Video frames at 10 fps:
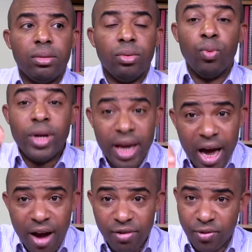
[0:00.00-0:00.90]
we
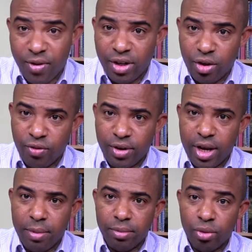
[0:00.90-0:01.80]
have the victory over
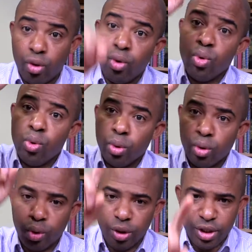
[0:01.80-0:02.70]
them through who?
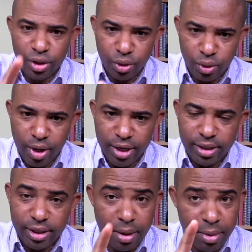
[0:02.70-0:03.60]
Through Jesus
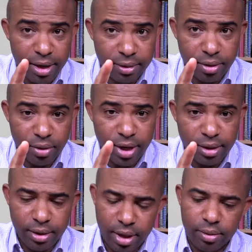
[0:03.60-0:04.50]
Christ. Amen. All right.
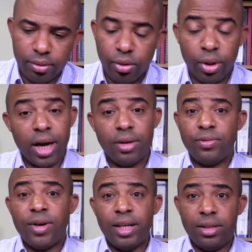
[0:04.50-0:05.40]
Now, you can't
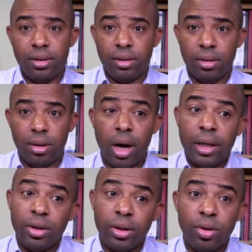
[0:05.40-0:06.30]
fight,
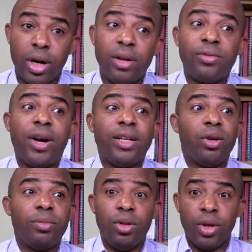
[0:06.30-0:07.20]
and you, you can't fight
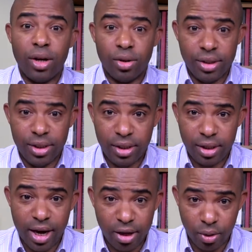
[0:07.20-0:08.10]
something you cannot see,
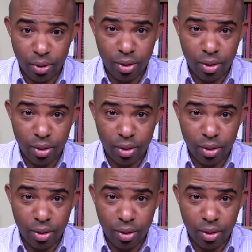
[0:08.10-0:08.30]
can you?